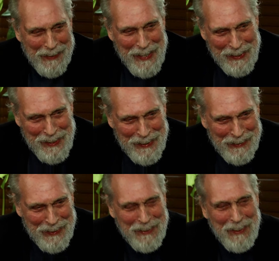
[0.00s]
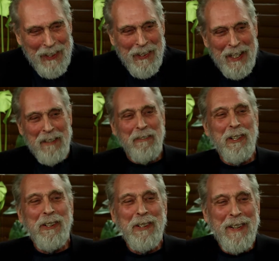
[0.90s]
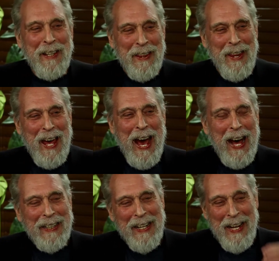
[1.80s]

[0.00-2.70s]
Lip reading: they didn't need to go any further than that.